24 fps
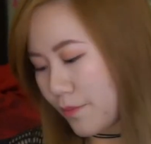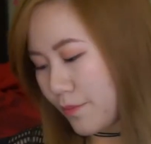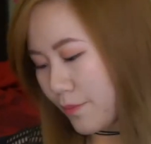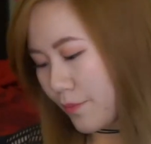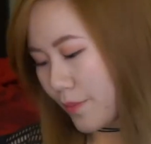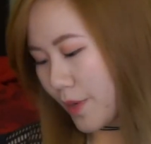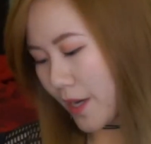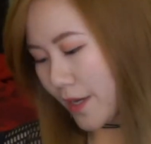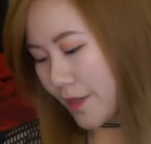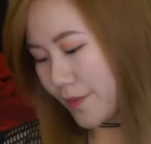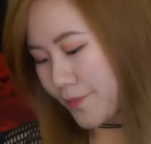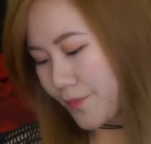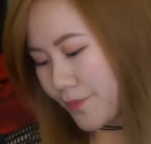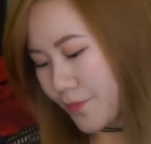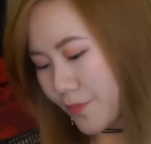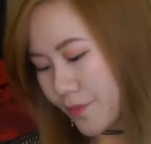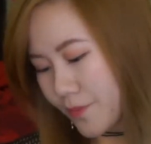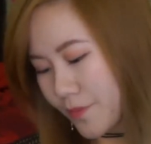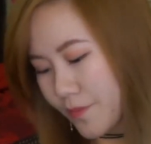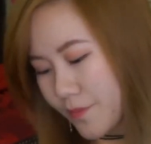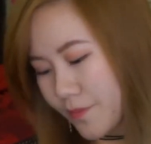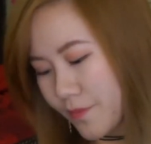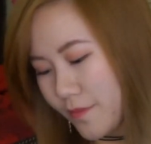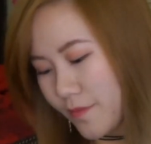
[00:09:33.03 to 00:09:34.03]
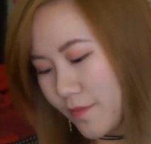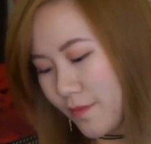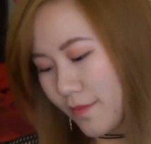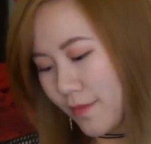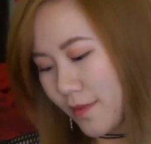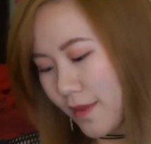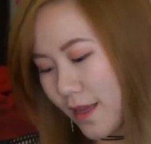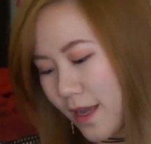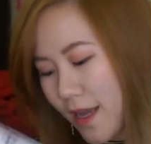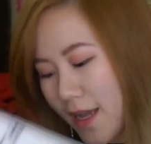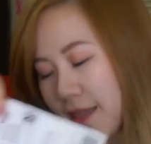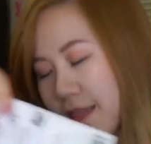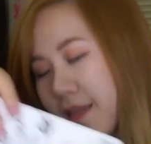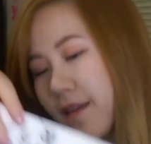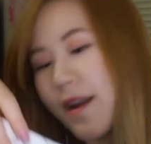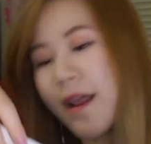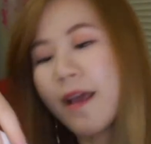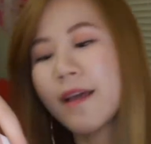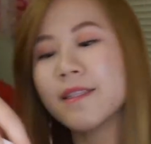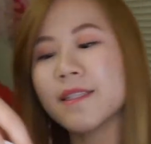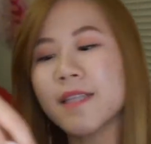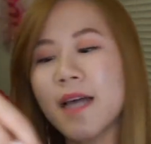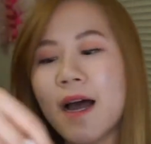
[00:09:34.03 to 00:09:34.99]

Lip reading: But the next